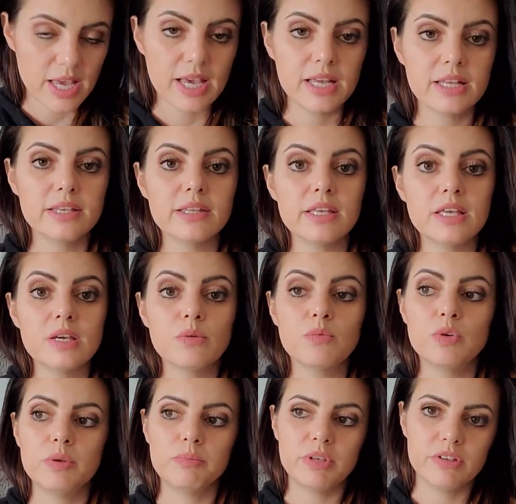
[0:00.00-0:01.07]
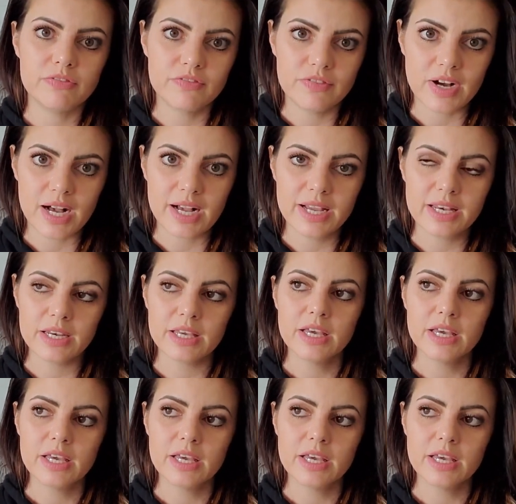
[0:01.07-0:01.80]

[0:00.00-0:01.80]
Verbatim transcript: and it would be fine.